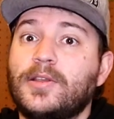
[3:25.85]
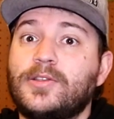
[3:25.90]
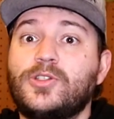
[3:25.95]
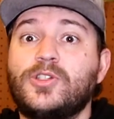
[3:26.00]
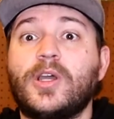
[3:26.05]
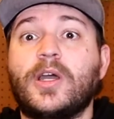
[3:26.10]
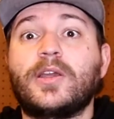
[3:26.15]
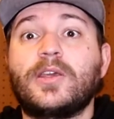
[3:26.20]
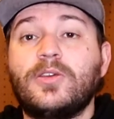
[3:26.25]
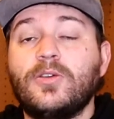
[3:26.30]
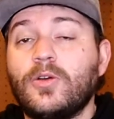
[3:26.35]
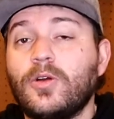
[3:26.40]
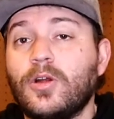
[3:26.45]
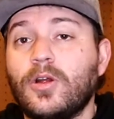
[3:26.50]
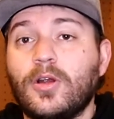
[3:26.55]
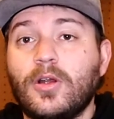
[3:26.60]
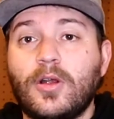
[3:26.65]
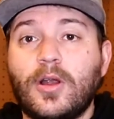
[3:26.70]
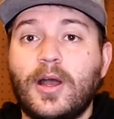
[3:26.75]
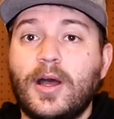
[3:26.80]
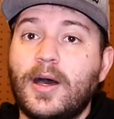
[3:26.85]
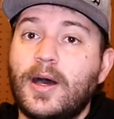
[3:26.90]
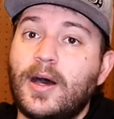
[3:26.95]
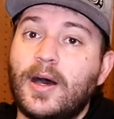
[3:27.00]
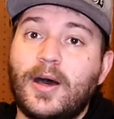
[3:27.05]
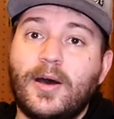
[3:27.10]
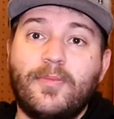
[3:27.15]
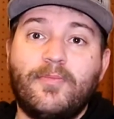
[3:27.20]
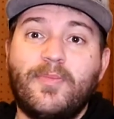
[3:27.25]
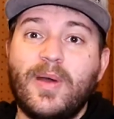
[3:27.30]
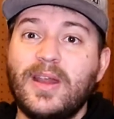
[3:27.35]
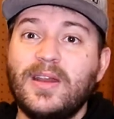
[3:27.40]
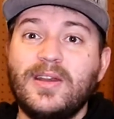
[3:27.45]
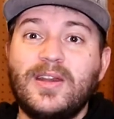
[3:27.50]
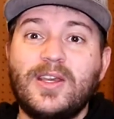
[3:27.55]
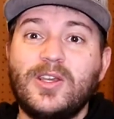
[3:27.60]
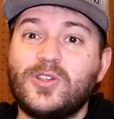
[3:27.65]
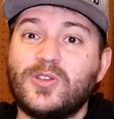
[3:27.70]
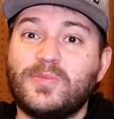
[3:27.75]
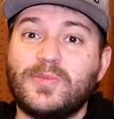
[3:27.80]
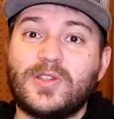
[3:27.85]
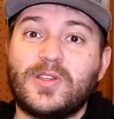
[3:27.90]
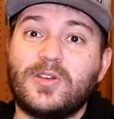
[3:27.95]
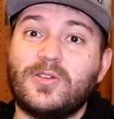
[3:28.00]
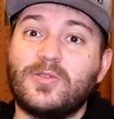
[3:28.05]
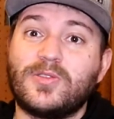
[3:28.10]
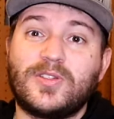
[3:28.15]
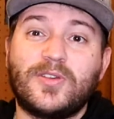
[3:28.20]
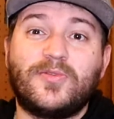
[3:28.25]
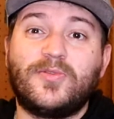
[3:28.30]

Check your bed adhesion materials.